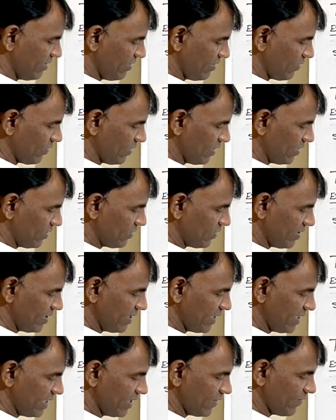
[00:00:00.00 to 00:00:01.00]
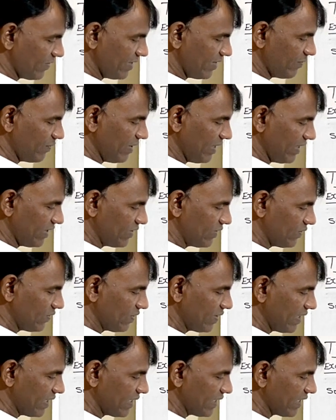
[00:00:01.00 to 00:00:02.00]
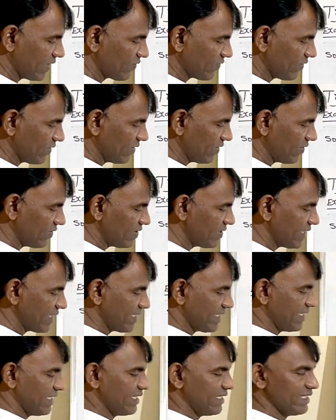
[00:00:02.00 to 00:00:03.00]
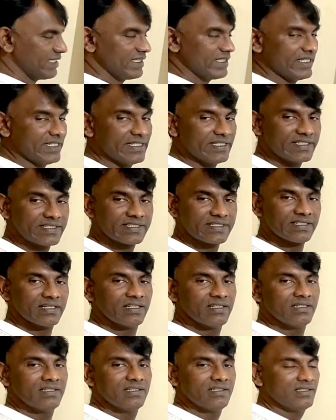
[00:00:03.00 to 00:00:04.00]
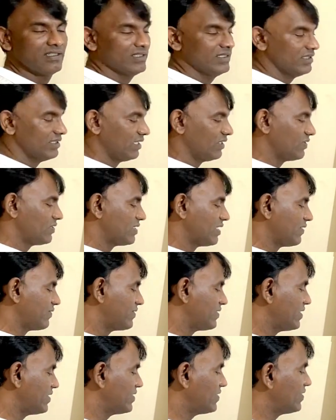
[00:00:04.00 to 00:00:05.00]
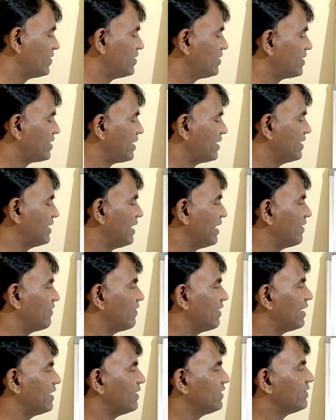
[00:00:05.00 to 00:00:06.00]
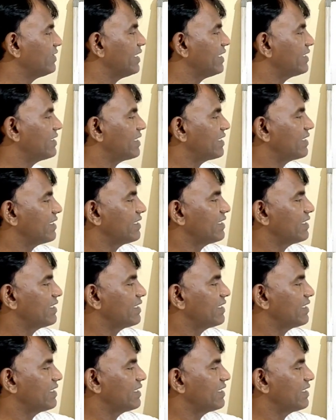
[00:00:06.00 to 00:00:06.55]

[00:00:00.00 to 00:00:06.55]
120 divided by 2, that equal to 60 degrees. Now substitute a value either in